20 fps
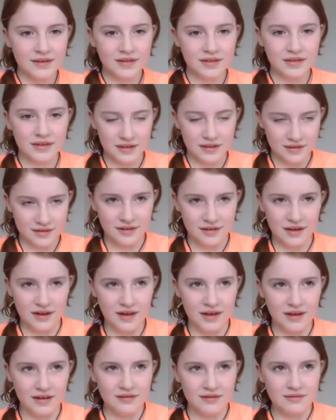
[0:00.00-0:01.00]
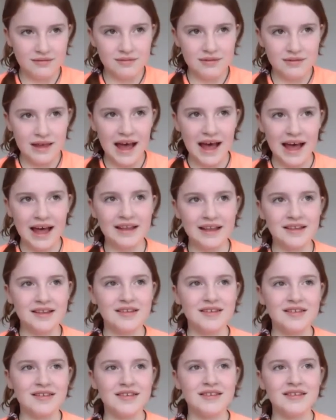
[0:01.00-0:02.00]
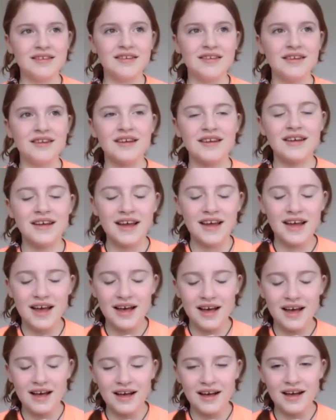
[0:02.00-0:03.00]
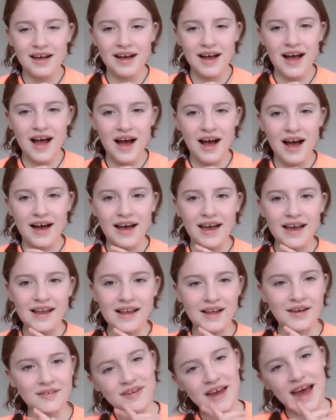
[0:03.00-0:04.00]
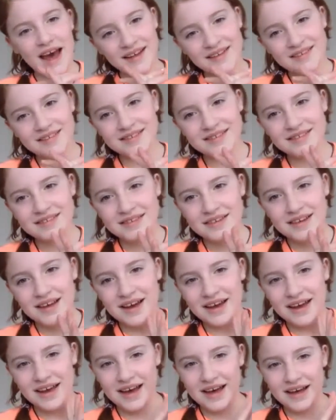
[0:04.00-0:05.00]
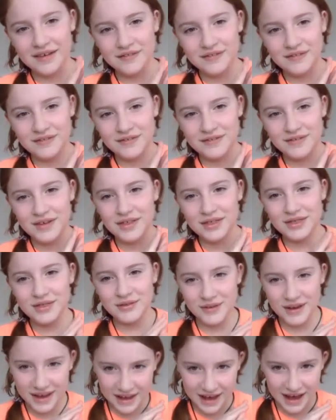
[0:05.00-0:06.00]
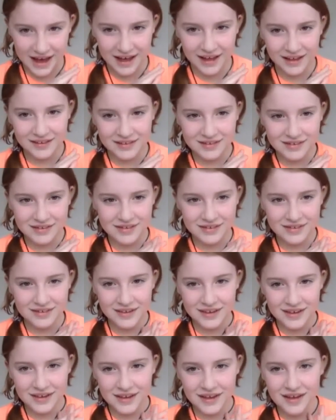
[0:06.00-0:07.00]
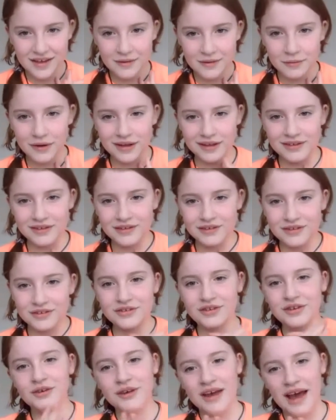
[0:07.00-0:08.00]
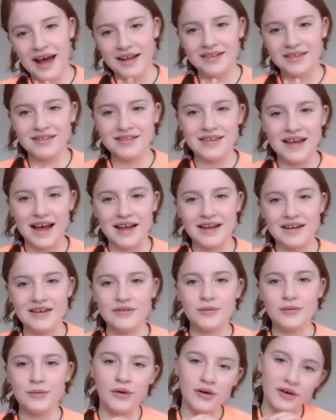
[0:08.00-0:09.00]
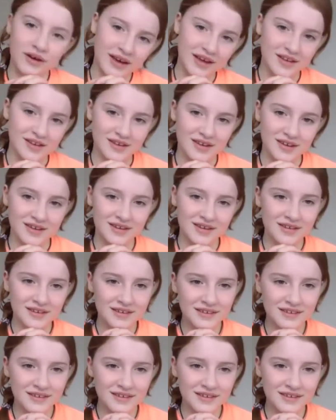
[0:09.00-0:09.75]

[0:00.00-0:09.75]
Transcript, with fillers: this year. And I love cats. I have three cats. Well, two cats and one kitten.